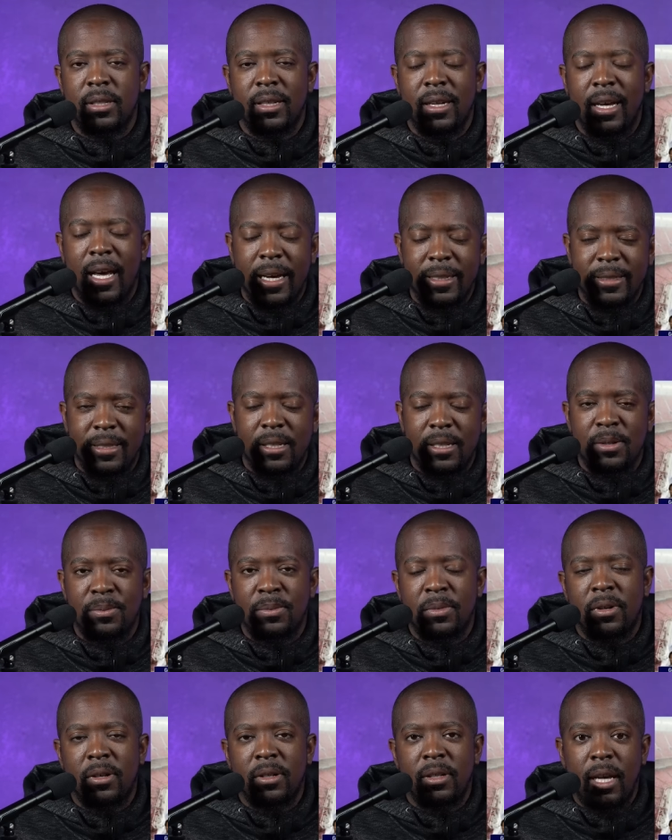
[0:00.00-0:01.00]
as a
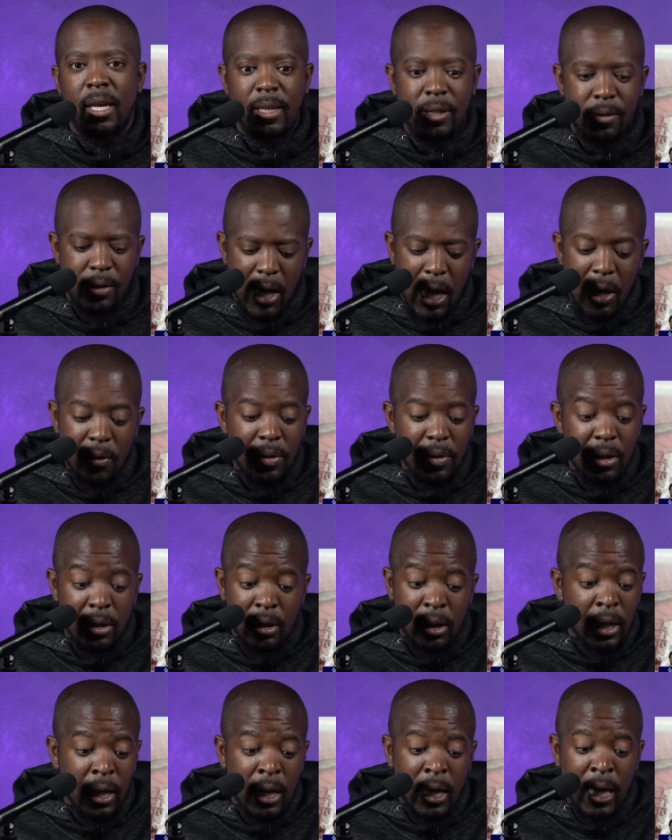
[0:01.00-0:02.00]
Lamar, even
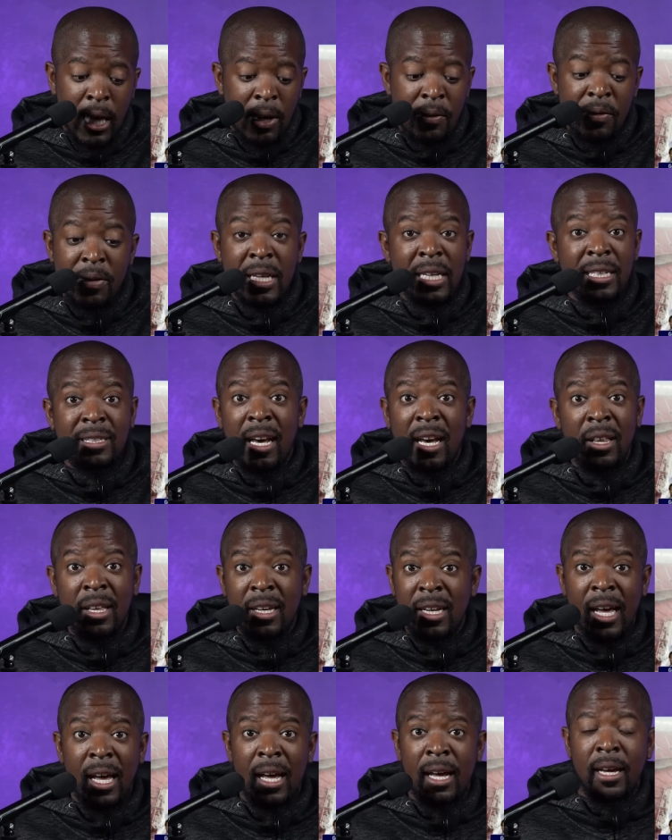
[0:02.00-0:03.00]
even these
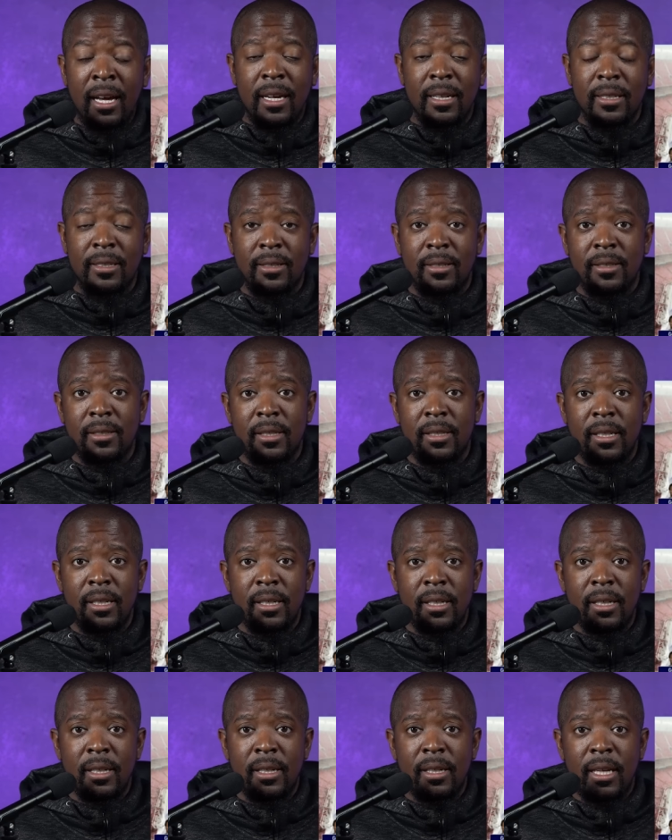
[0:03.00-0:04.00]
other guys,
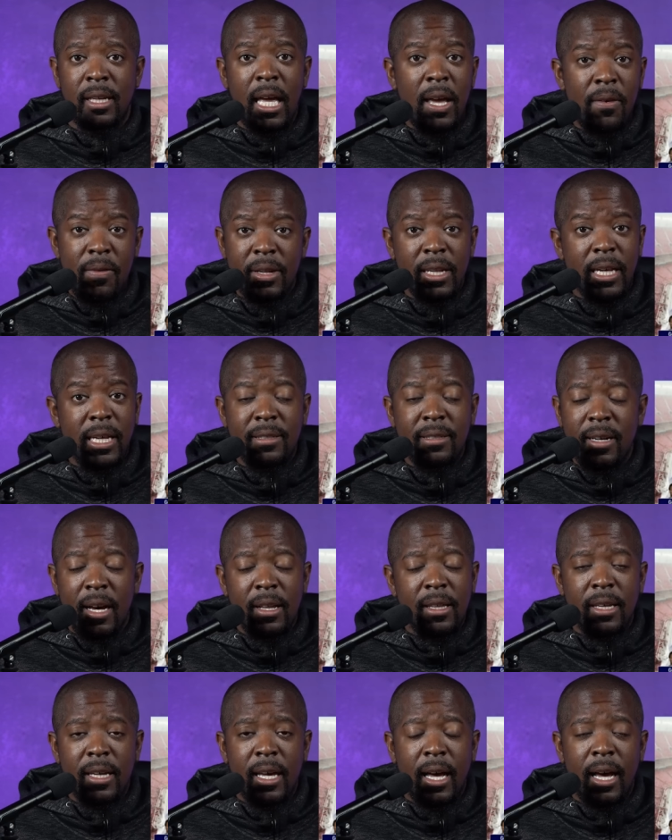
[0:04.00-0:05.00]
even these
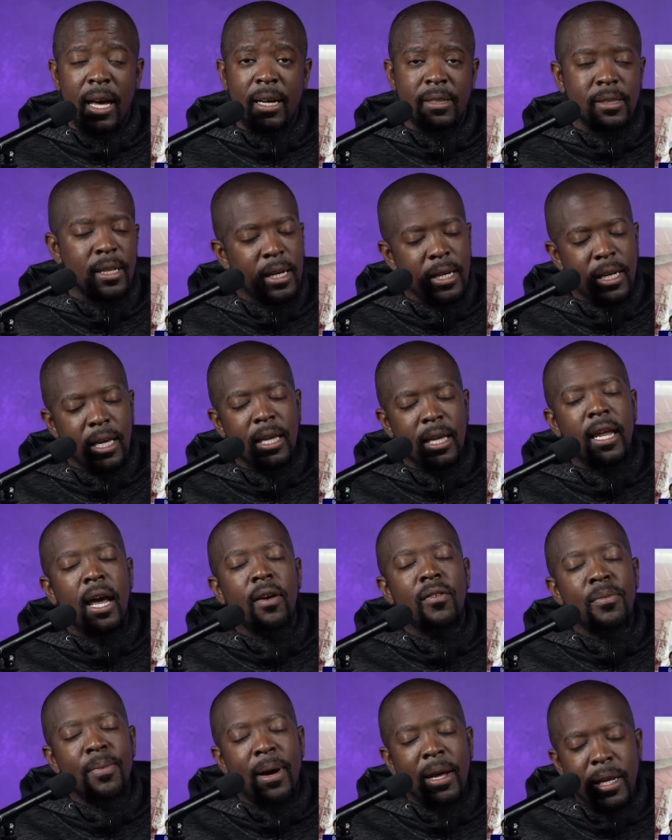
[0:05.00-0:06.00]
other guys. Now again,
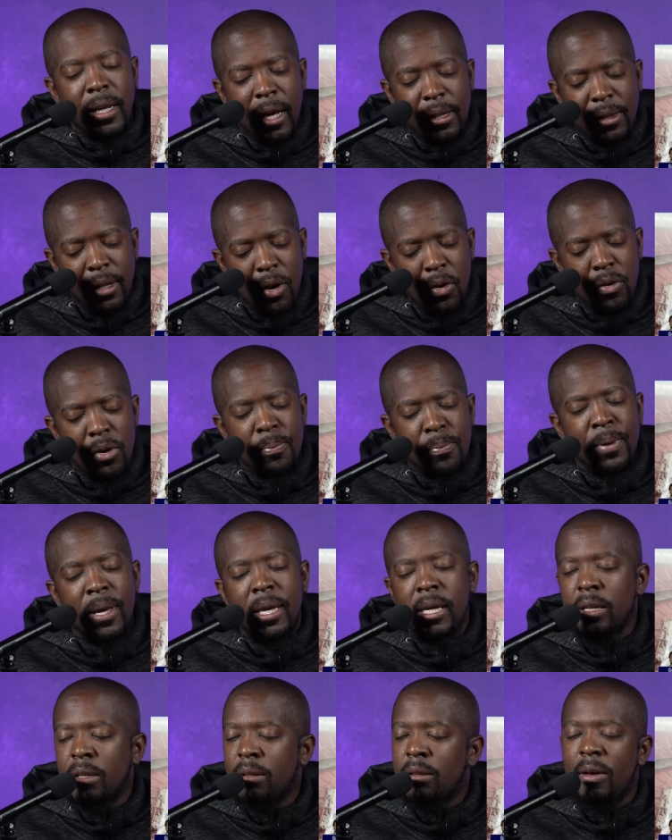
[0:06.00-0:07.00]
everybody got their own
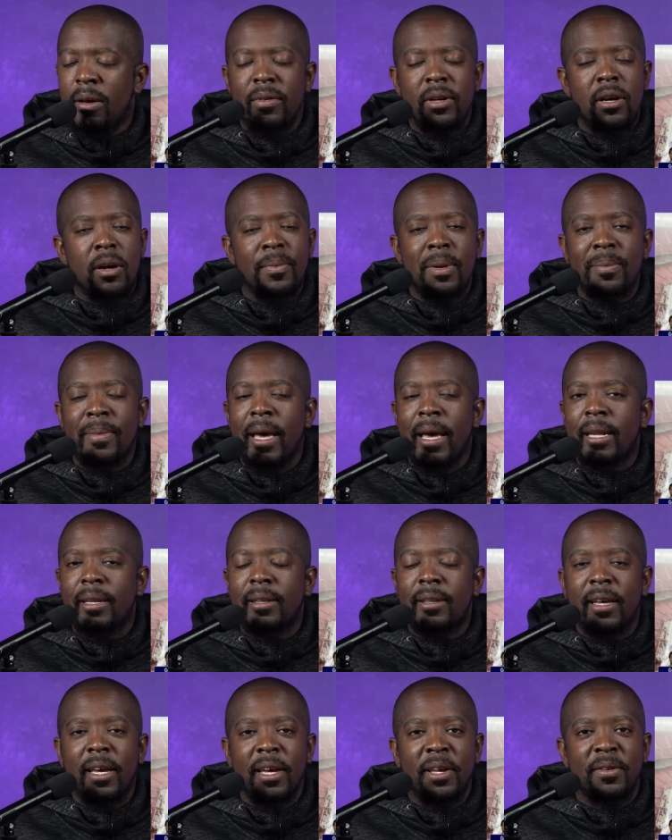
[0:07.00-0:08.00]
opinion. Never gonna be mad
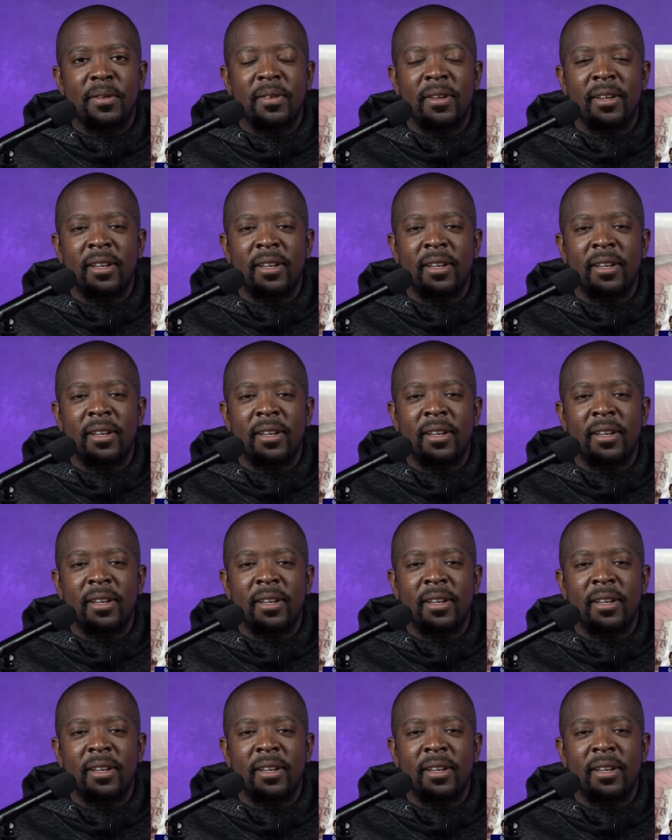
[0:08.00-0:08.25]
at that.